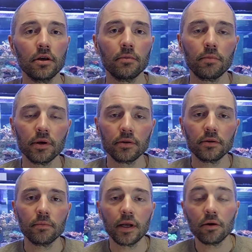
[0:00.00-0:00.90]
but
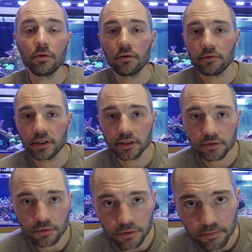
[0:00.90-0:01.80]
my local fish
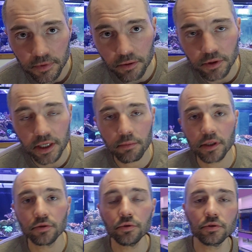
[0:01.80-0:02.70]
store, they were keeping
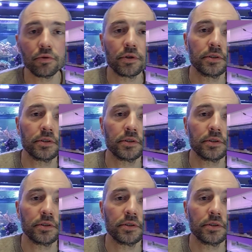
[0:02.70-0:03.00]
2 stores,